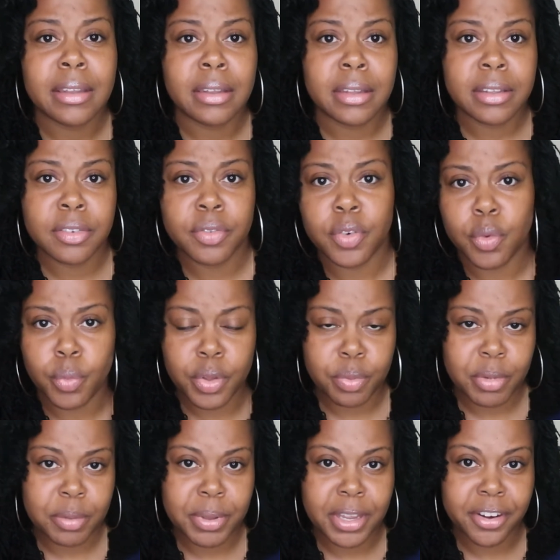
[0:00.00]
live with
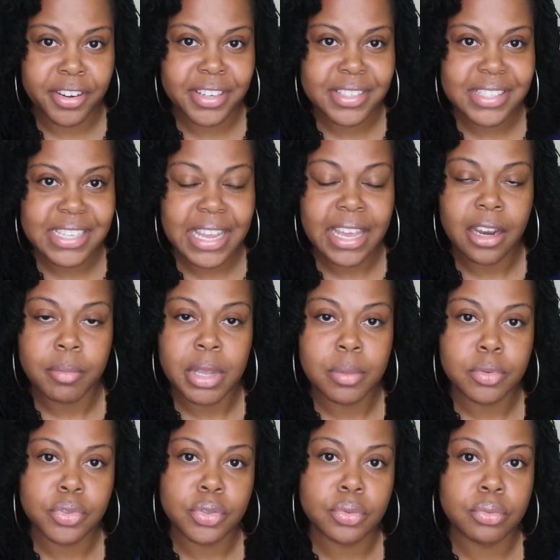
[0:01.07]
my parents and I'm
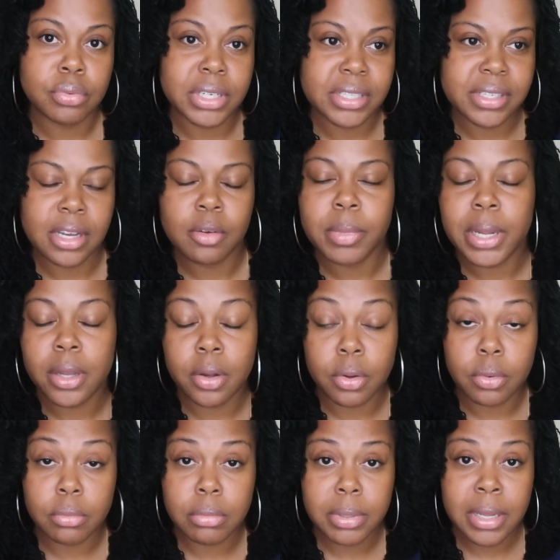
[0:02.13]
able to rent out my
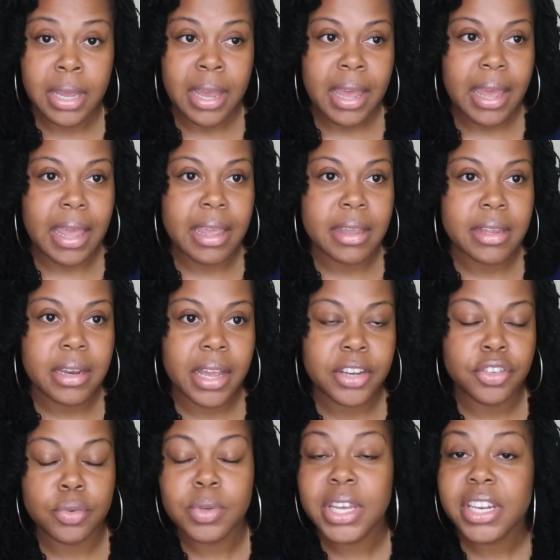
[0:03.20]
home, and I
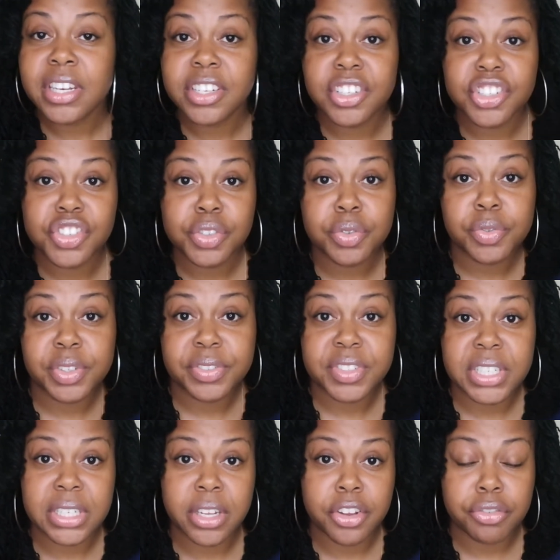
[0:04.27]
do get an additional
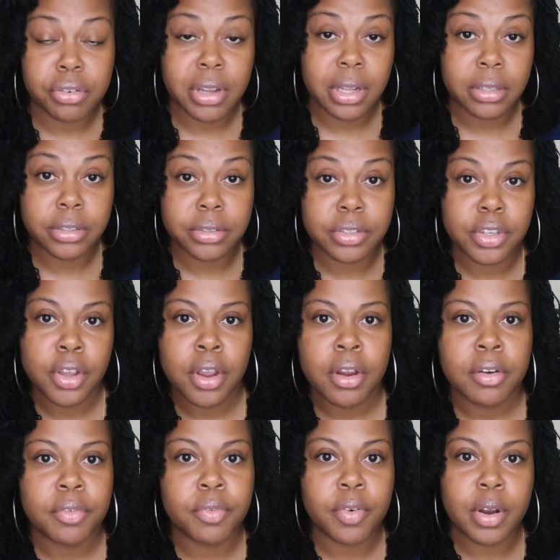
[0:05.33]
$1,500
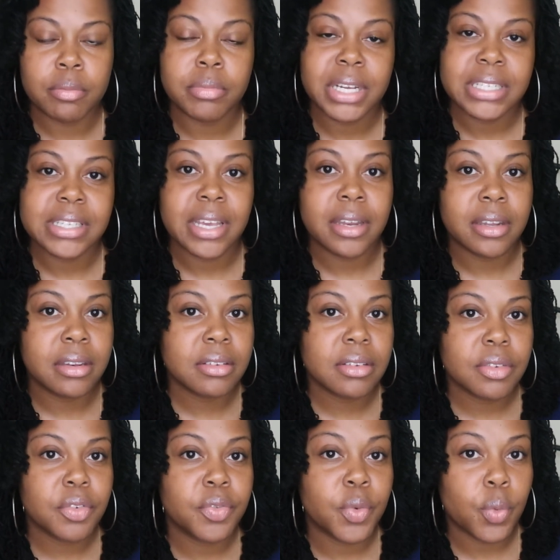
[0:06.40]
from my tenant
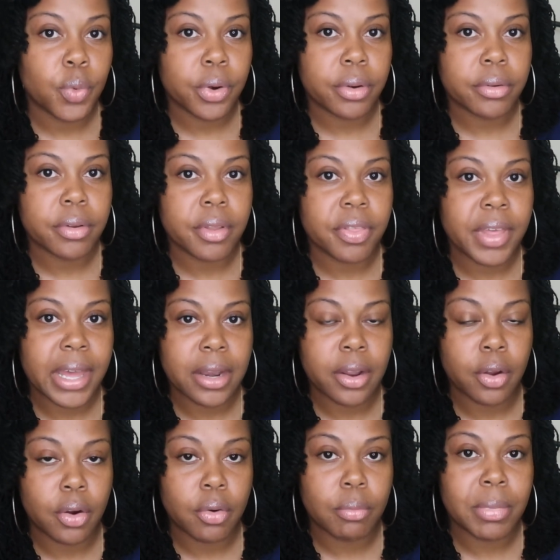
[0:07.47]
for that
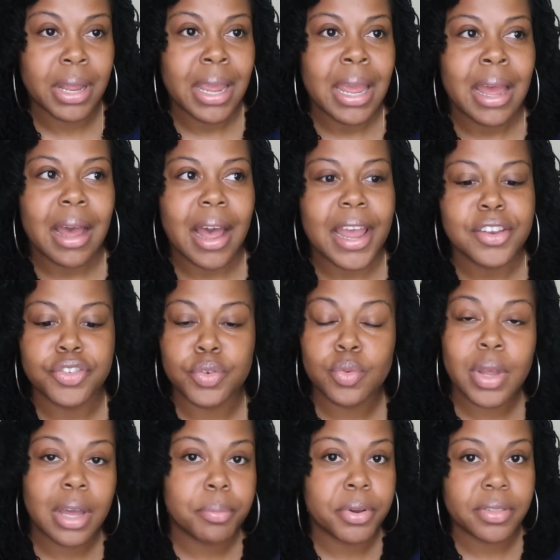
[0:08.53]
home. I do
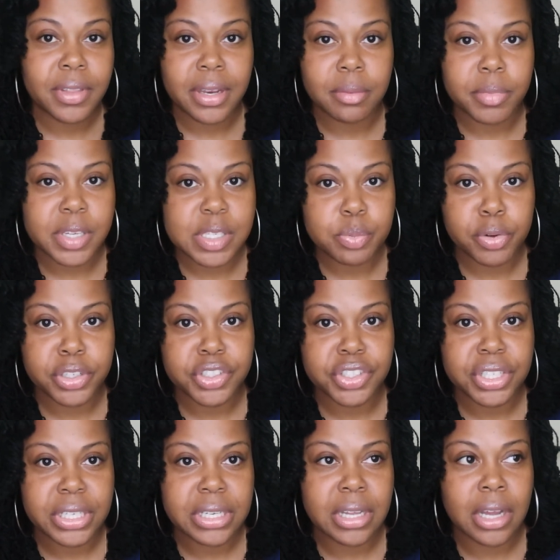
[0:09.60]
not put that in my
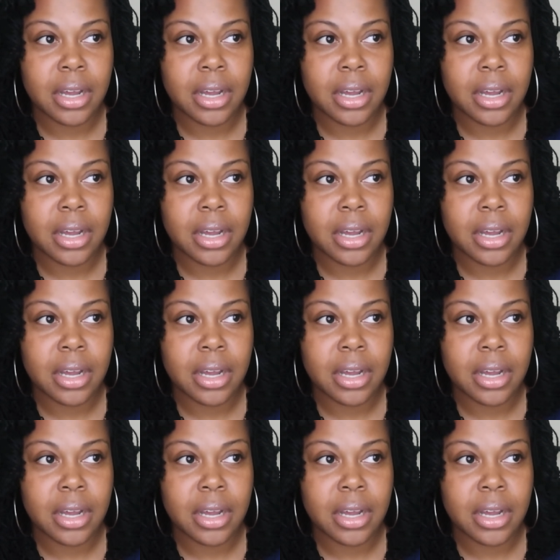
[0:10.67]
spreadsheet.